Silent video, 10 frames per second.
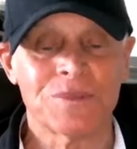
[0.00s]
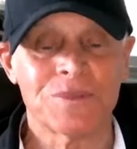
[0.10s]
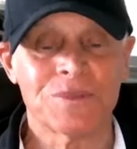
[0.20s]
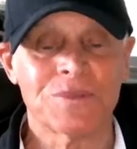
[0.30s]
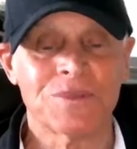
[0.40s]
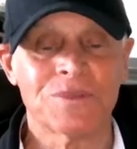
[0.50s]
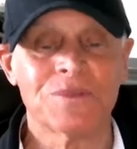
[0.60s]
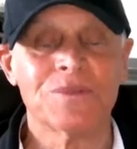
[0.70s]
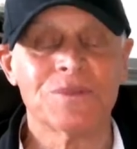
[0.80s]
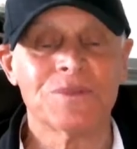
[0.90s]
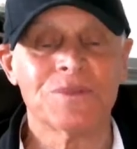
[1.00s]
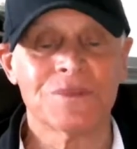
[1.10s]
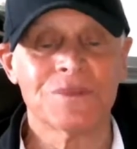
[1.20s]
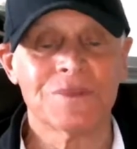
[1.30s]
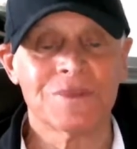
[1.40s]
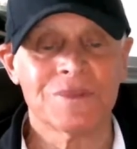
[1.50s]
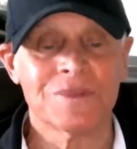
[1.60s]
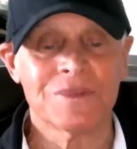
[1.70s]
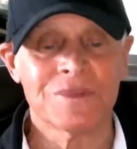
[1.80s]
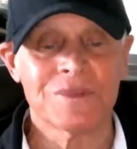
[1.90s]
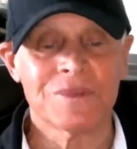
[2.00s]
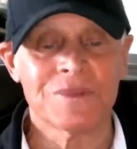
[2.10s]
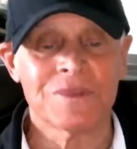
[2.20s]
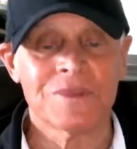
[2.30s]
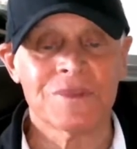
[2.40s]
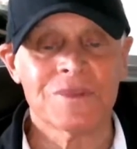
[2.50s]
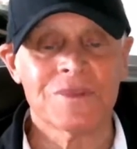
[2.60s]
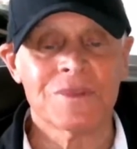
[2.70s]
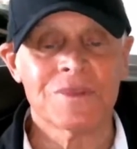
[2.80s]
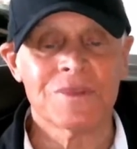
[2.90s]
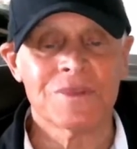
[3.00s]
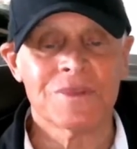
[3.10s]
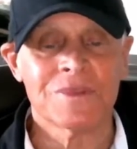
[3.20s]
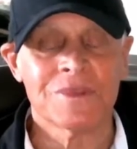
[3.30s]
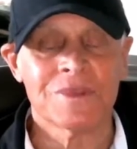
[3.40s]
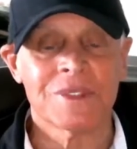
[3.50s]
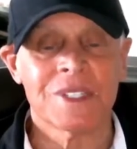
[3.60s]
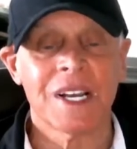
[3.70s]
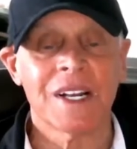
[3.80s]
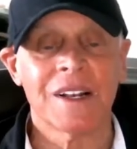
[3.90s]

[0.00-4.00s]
[no speech]